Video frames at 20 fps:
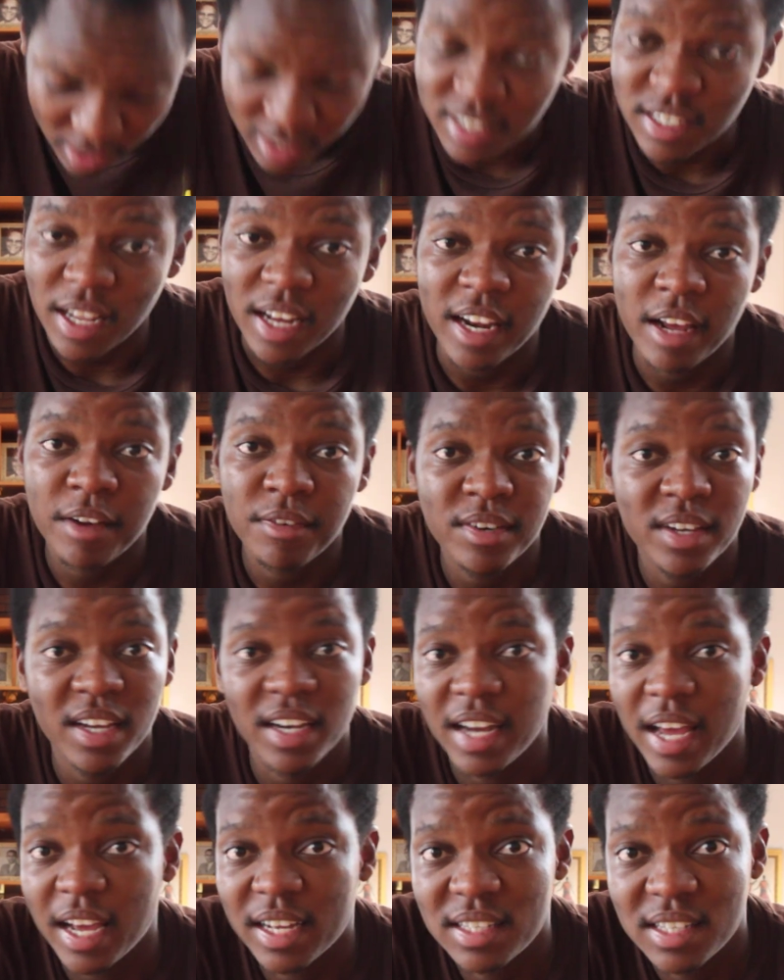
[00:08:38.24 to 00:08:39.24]
South
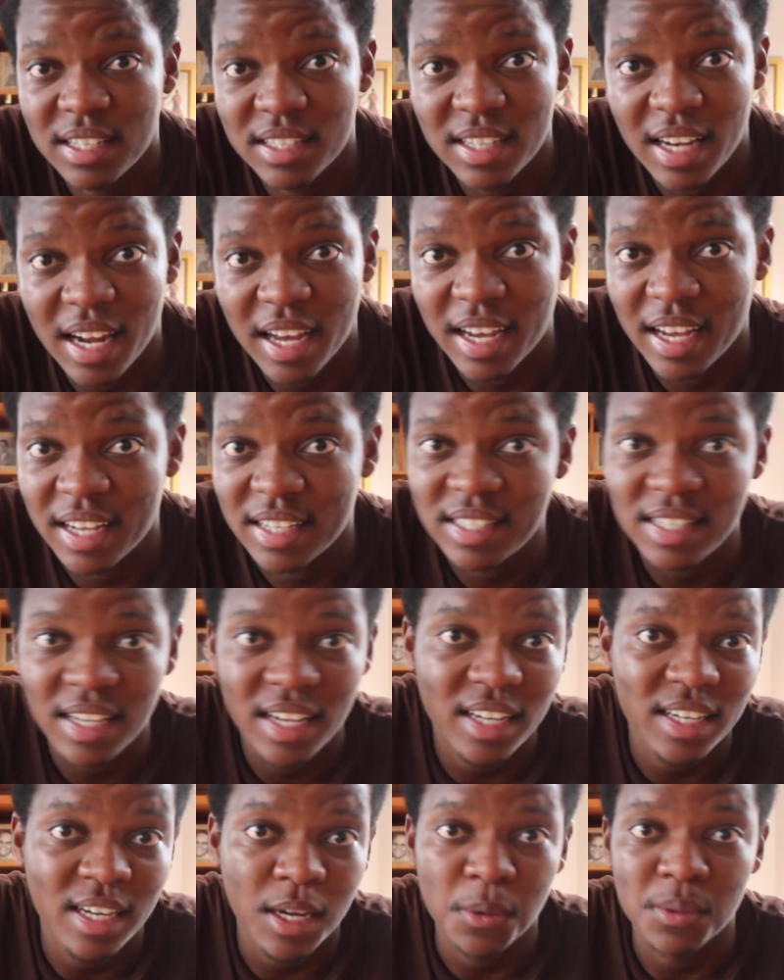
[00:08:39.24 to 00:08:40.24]
African actors, like I
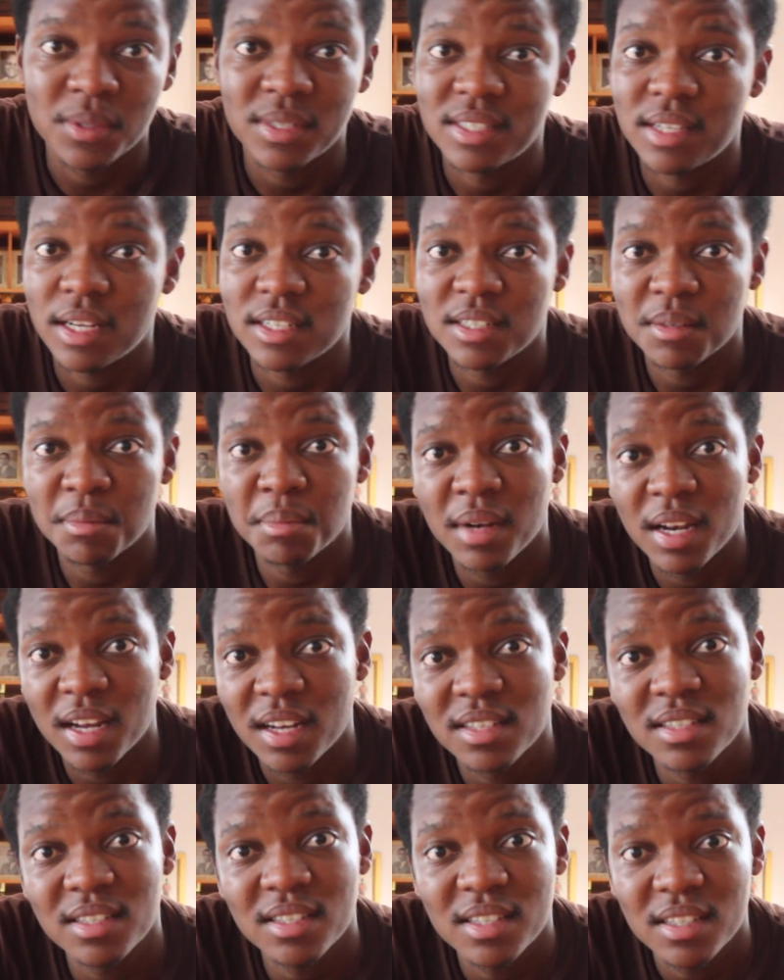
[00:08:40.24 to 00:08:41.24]
said, that was such a
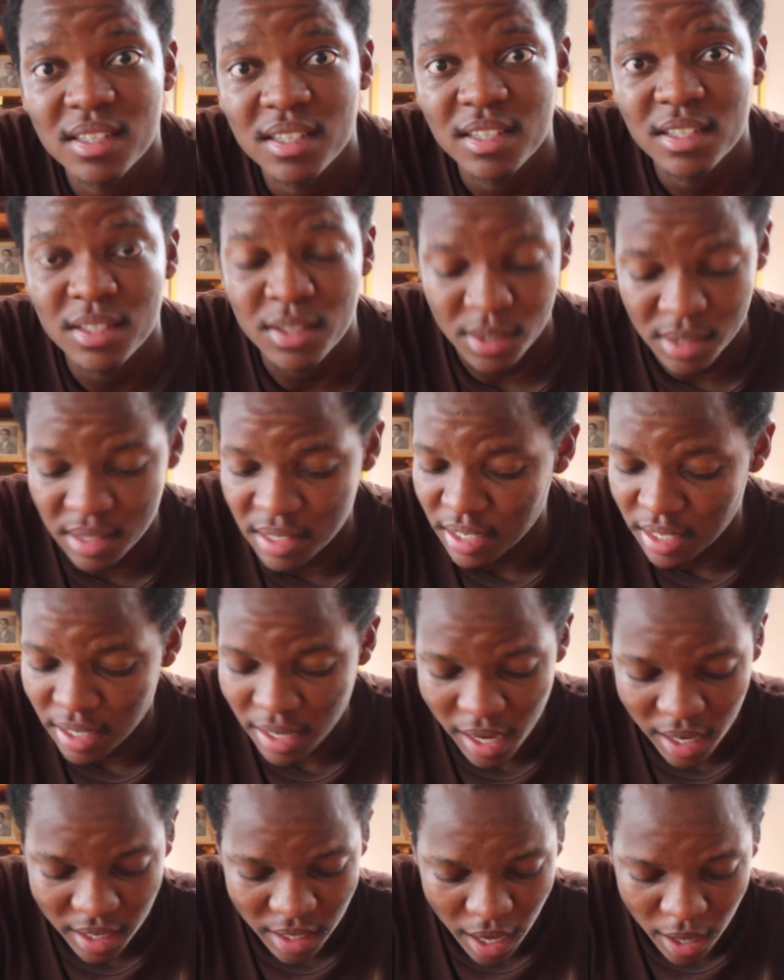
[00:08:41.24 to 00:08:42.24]
plus to see
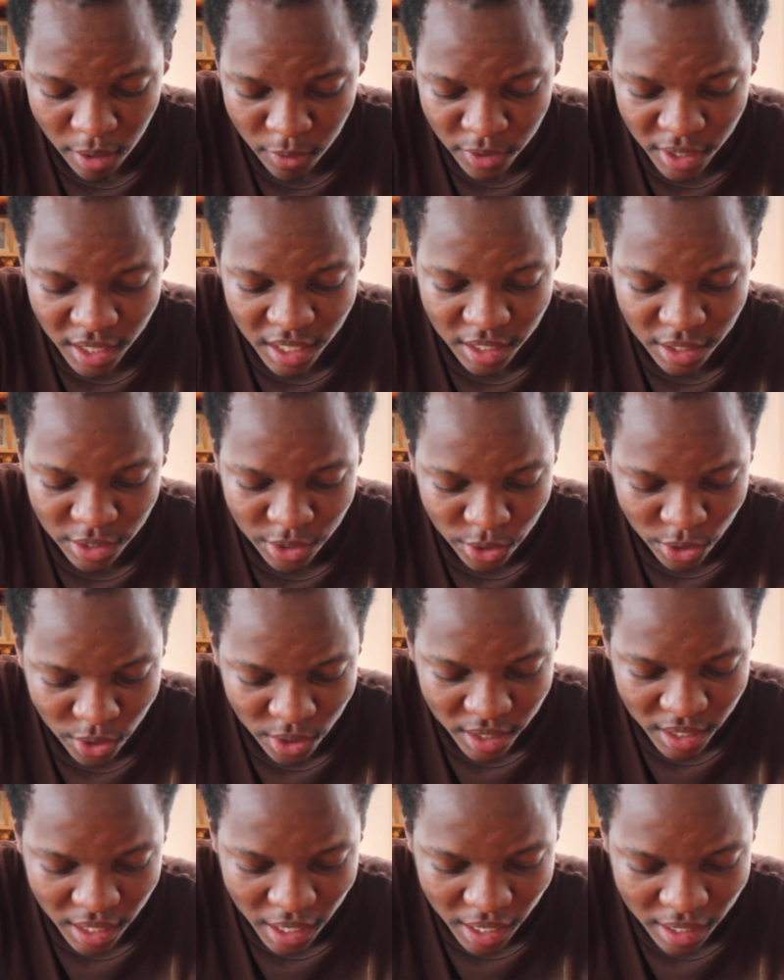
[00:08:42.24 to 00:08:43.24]
that. I really
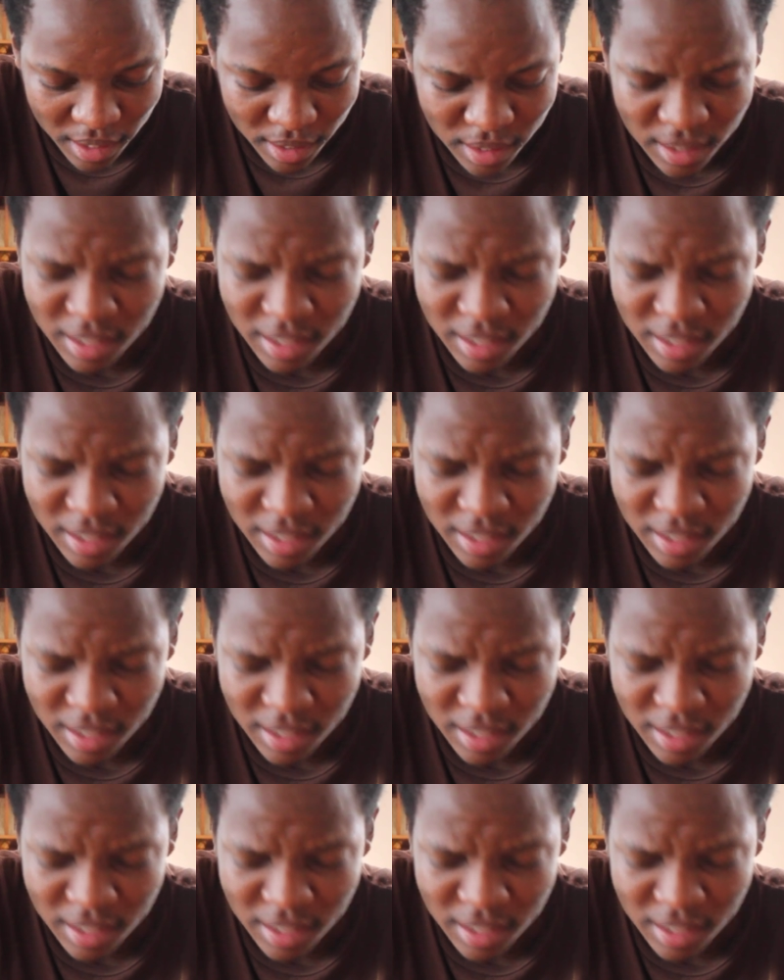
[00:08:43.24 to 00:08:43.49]
enjoyed that.